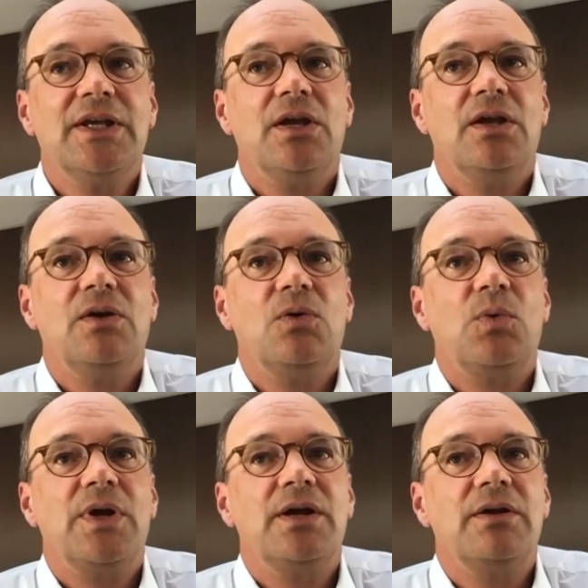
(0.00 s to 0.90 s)

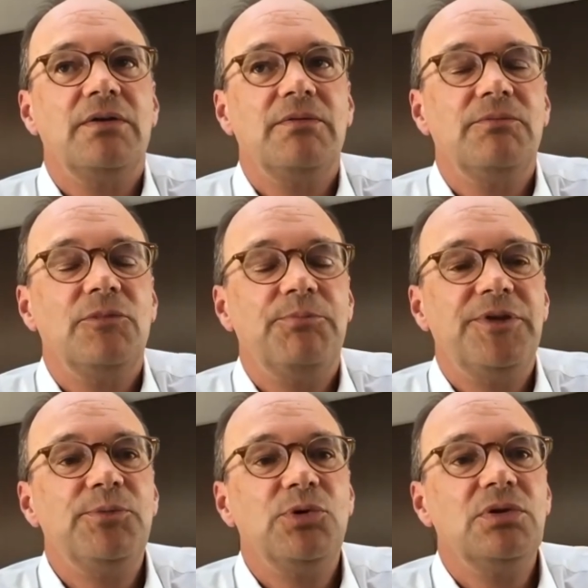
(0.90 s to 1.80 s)
where the
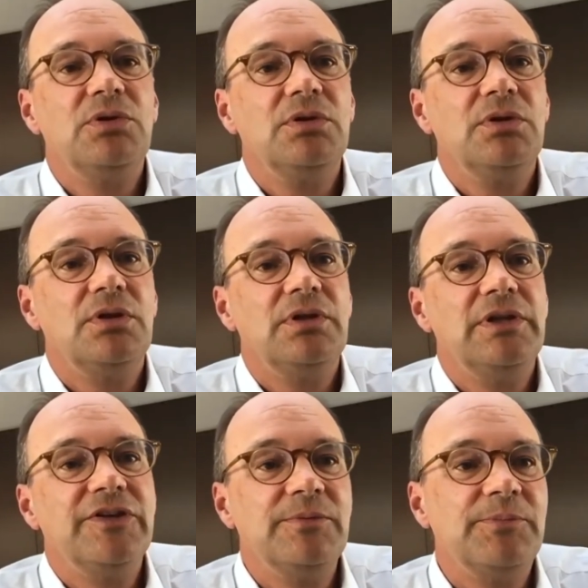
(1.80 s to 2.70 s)
people
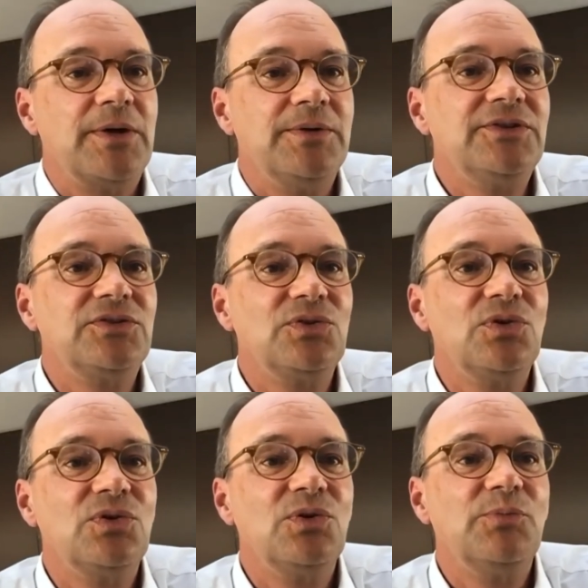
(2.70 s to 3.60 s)
living in Paris
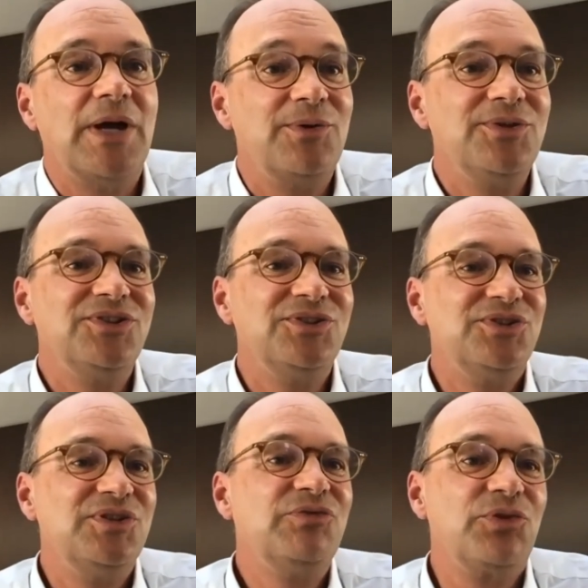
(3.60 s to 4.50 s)
saw Paris in a
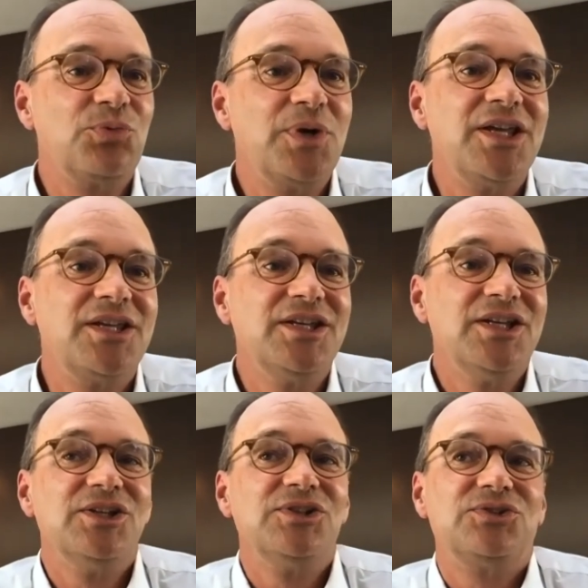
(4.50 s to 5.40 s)
different way.
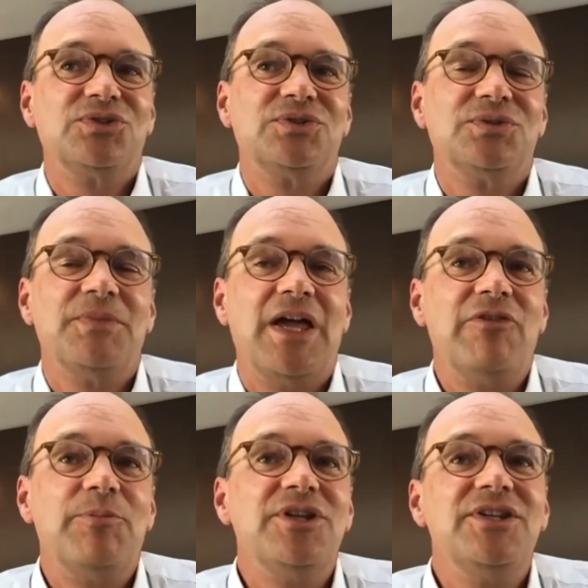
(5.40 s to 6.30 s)
So
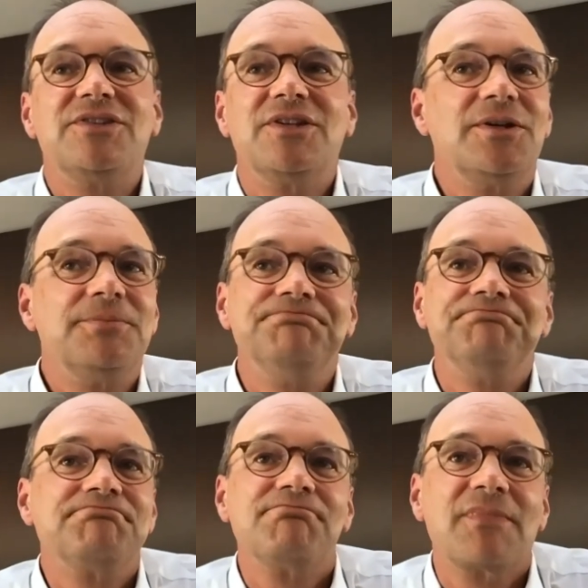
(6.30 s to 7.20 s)
everybody's
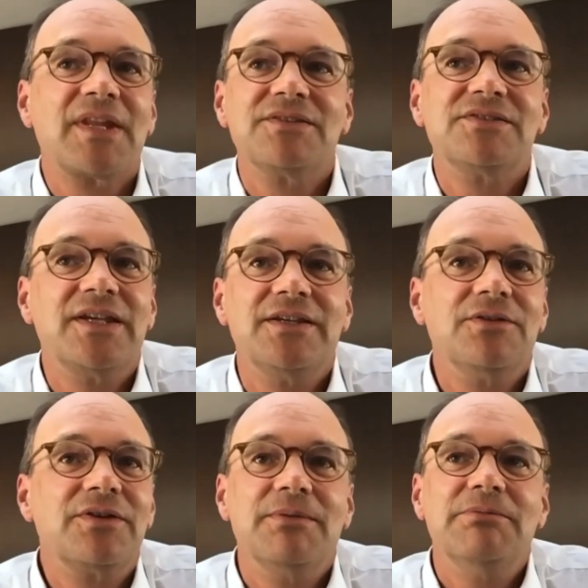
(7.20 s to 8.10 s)
say,
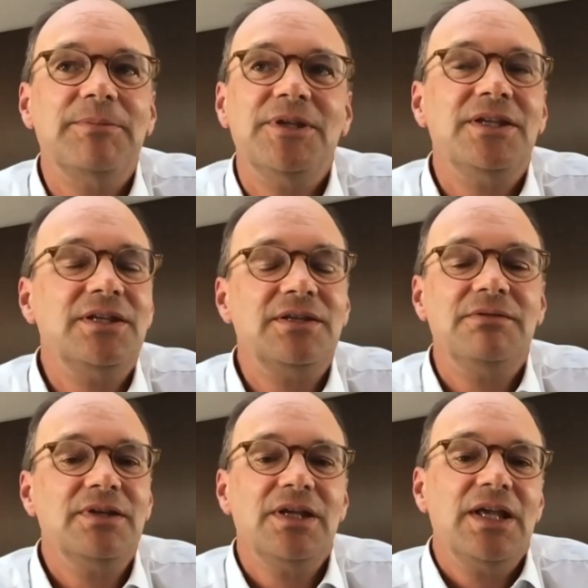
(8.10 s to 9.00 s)
okay, maybe
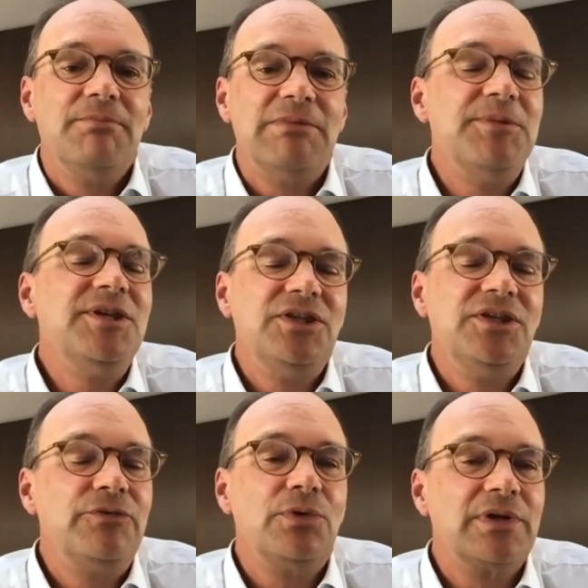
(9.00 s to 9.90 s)

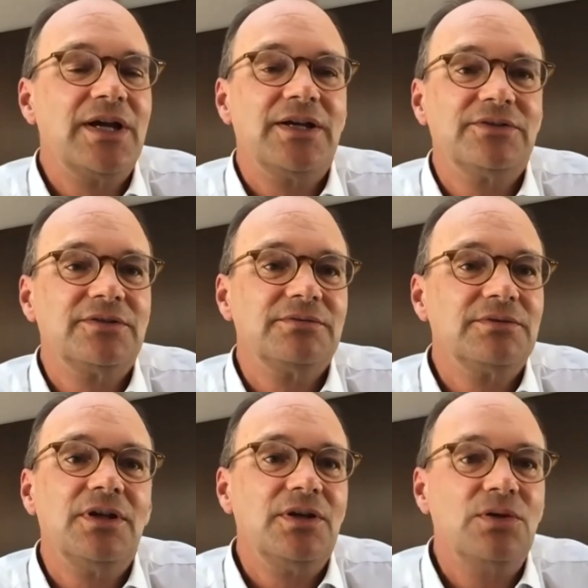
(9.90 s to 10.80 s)
individual cars
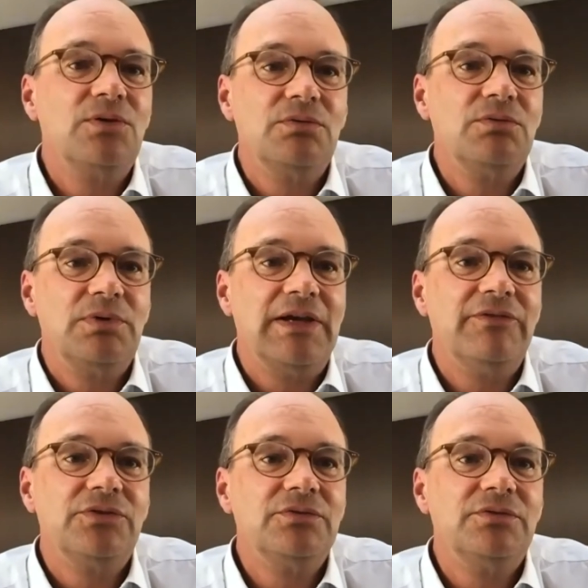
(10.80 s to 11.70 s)
will
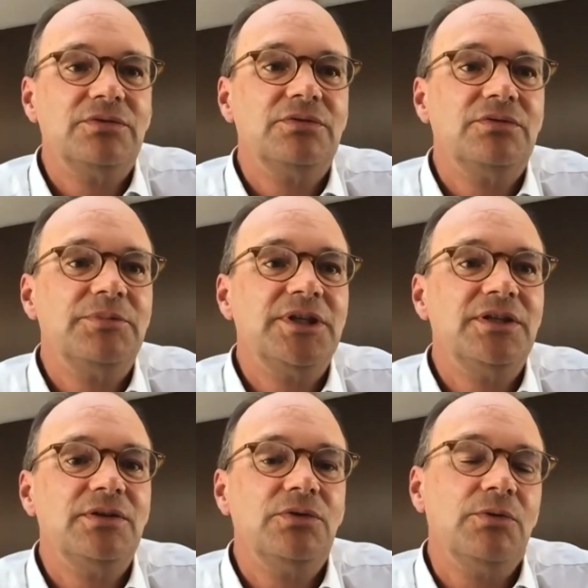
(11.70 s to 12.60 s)
have to
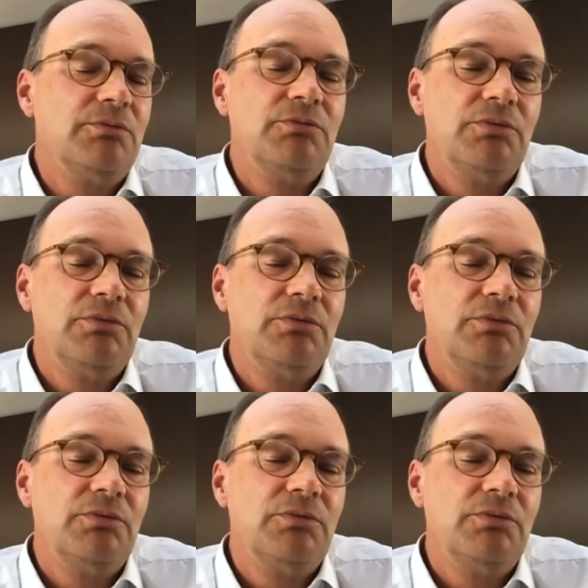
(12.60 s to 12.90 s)
be, you know,